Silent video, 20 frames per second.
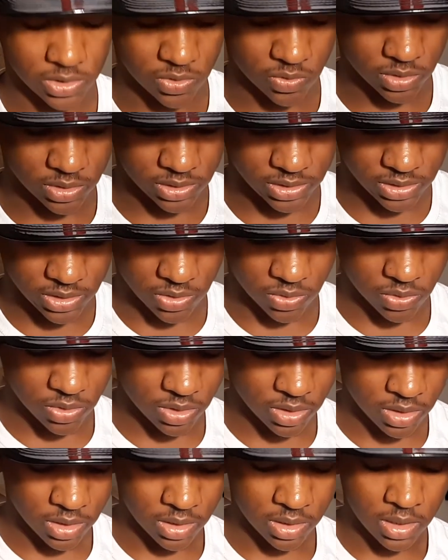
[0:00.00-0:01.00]
on, so
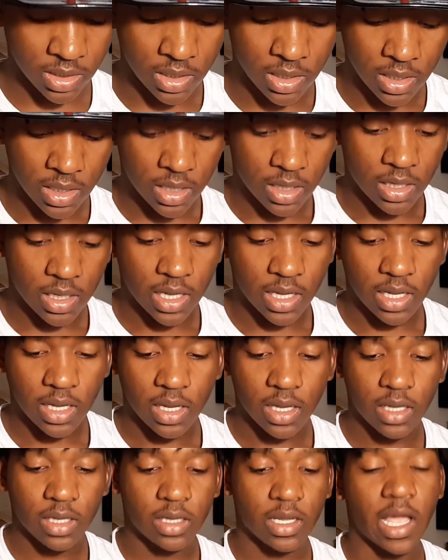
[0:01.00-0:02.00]

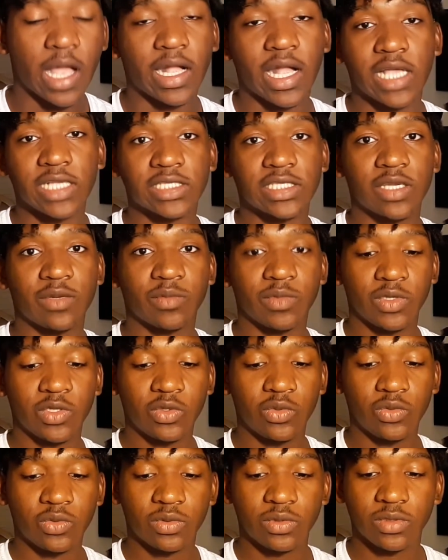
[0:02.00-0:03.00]
I got something new.
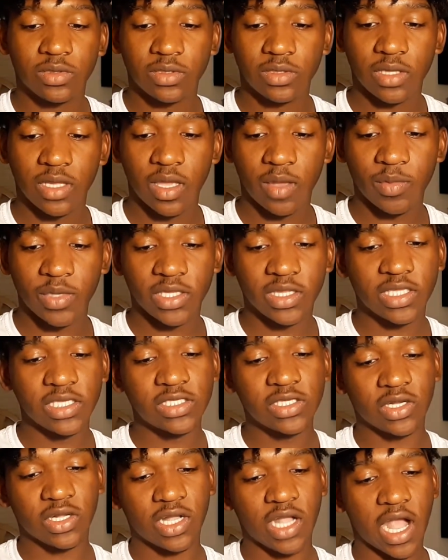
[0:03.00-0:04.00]
I mean, these are
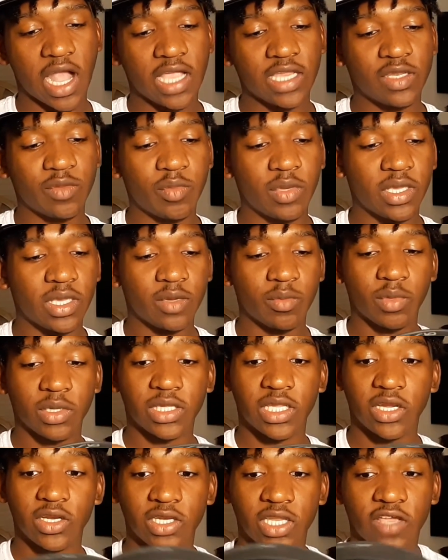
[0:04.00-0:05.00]
kind of big, but
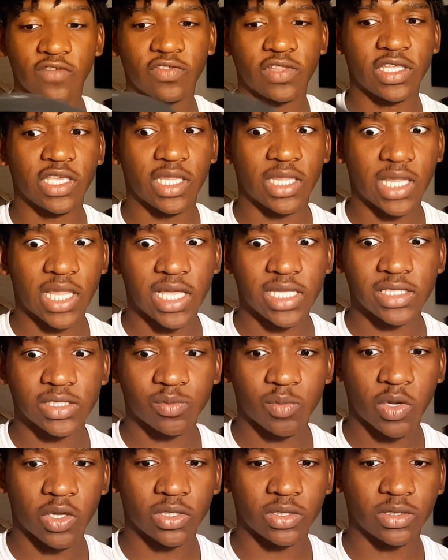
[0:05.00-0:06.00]
they're definitely a lot
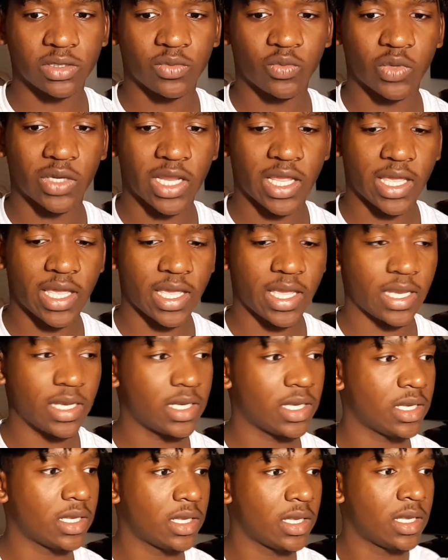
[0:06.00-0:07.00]
smaller than what I had.
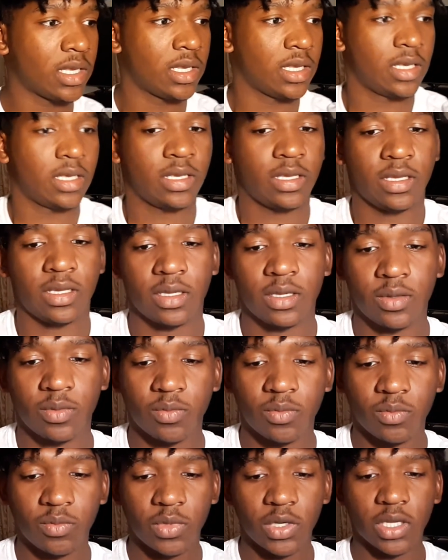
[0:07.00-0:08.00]

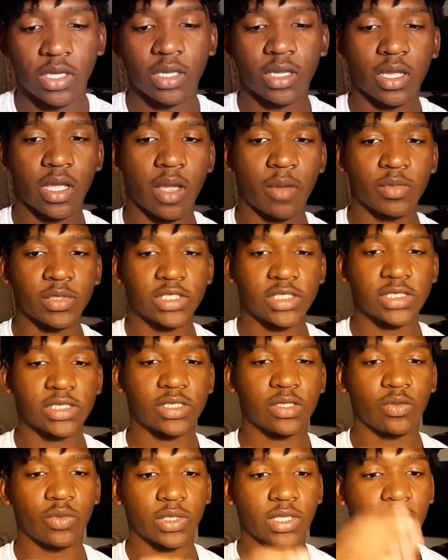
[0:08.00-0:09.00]
But I'm gonna just see
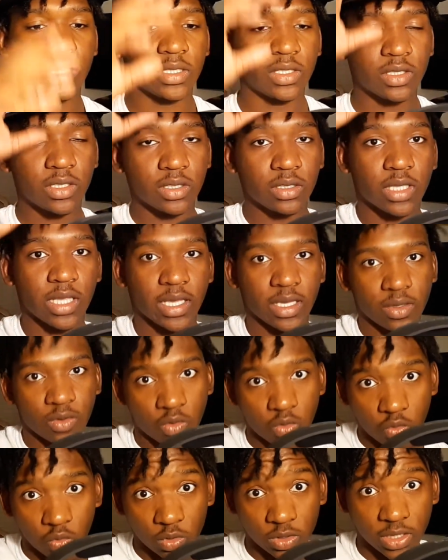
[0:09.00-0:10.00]
what they look like
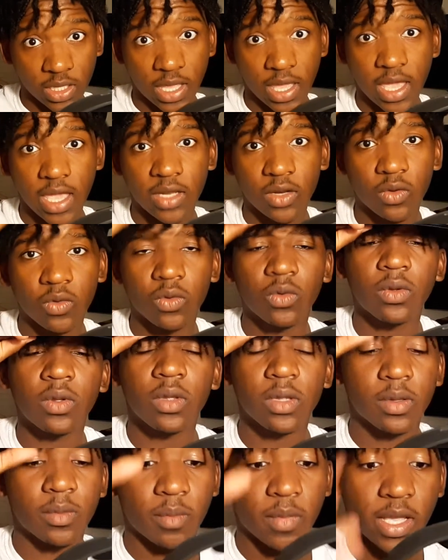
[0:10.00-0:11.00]
with the hat on.
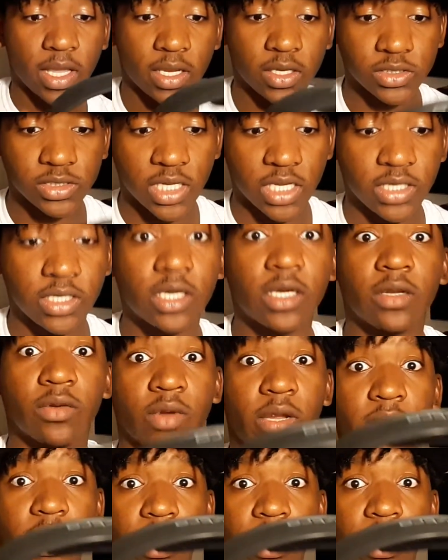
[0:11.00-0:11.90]
My hair's not done right